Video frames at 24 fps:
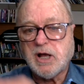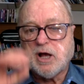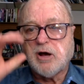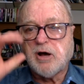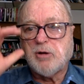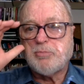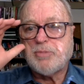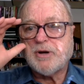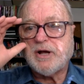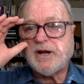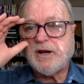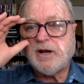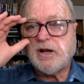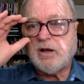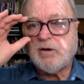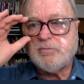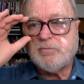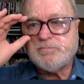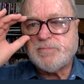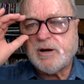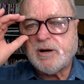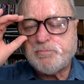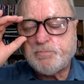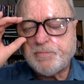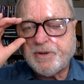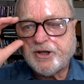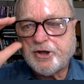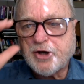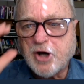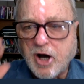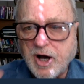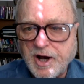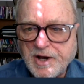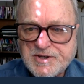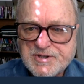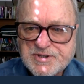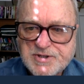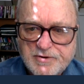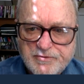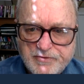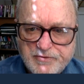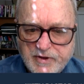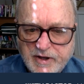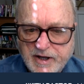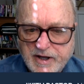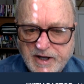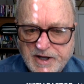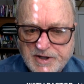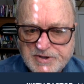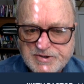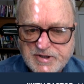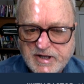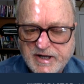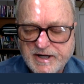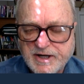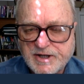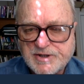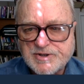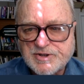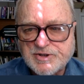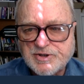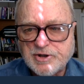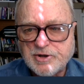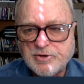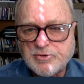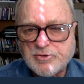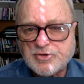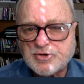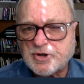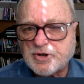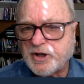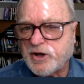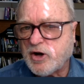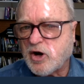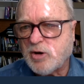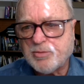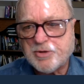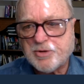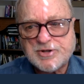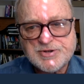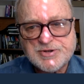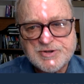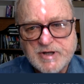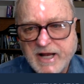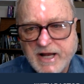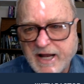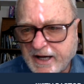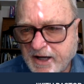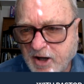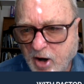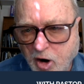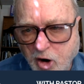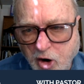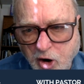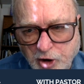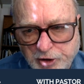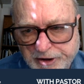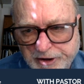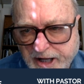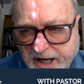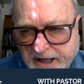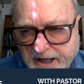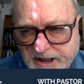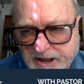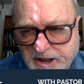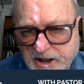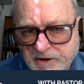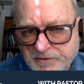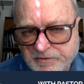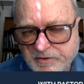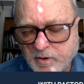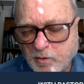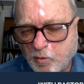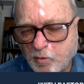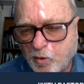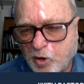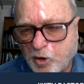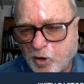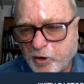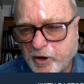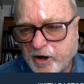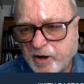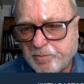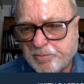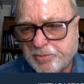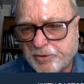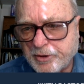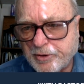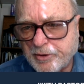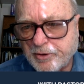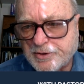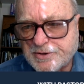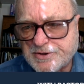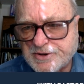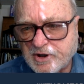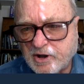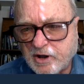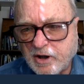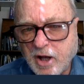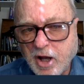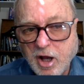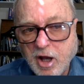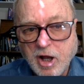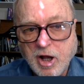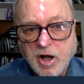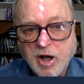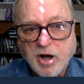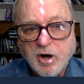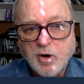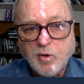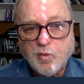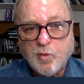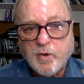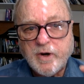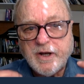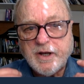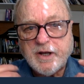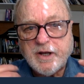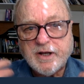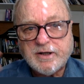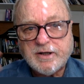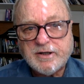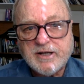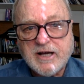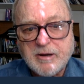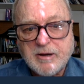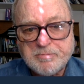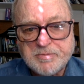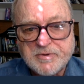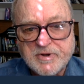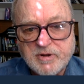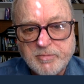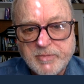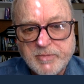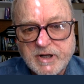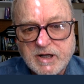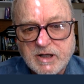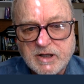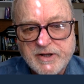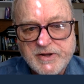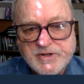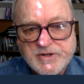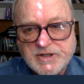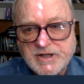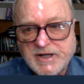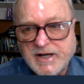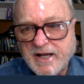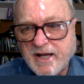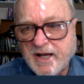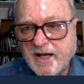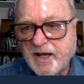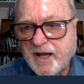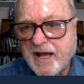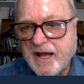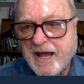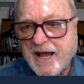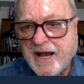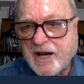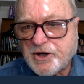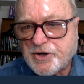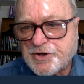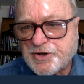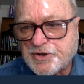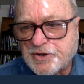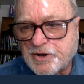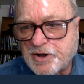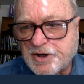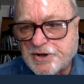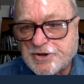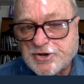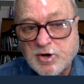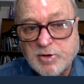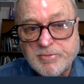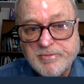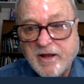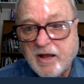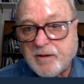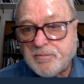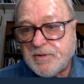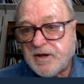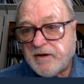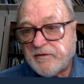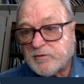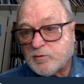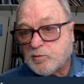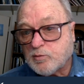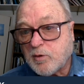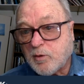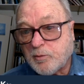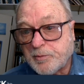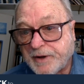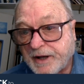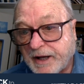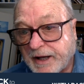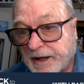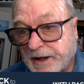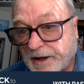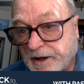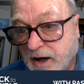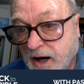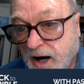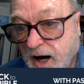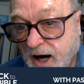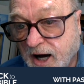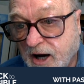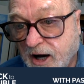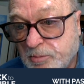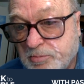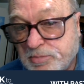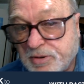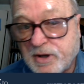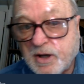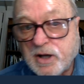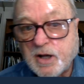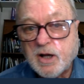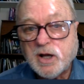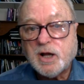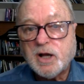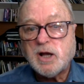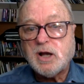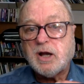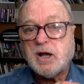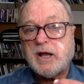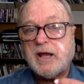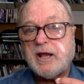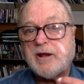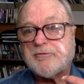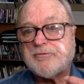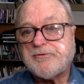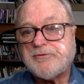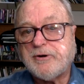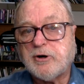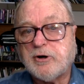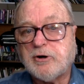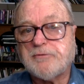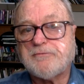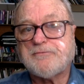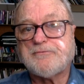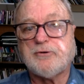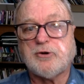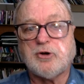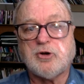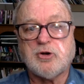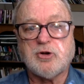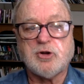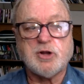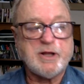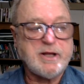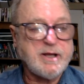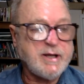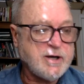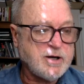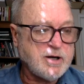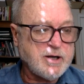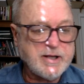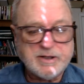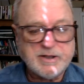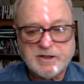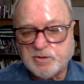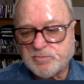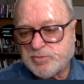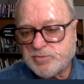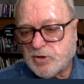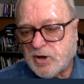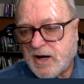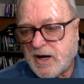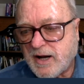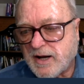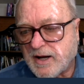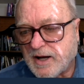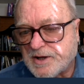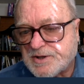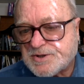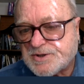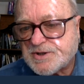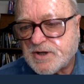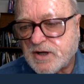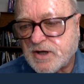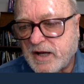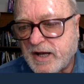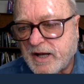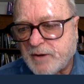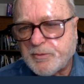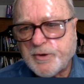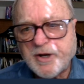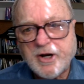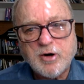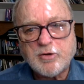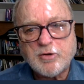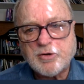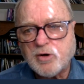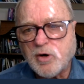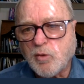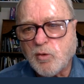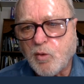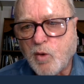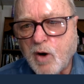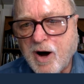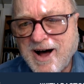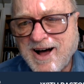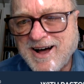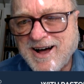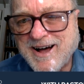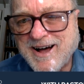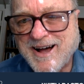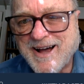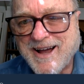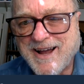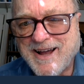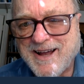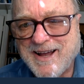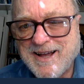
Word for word: But, but because of this, and it's usually almost neg- all negative and worry-producing, we end up in the middle of the day anxious, or maybe even when we get up, and fearful and, and depressed, and we don't know why.